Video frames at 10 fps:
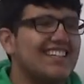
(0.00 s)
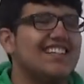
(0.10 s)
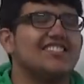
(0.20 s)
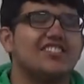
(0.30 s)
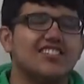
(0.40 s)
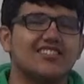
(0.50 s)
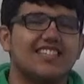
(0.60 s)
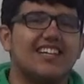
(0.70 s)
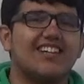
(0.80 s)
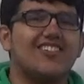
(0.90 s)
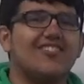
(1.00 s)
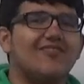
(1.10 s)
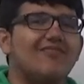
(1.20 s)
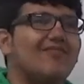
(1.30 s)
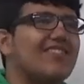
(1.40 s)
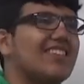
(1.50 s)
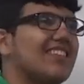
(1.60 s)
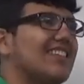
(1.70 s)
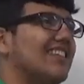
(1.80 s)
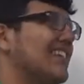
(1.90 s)
It shows how
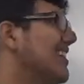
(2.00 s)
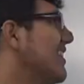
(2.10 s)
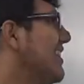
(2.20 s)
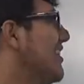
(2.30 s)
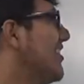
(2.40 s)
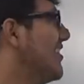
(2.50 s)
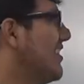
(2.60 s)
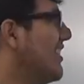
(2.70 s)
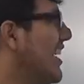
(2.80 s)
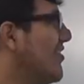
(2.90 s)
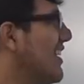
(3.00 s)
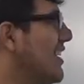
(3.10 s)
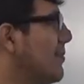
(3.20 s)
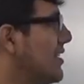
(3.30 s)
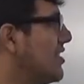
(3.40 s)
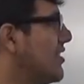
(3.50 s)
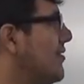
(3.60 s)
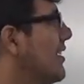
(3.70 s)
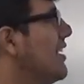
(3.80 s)
here you have a bunch of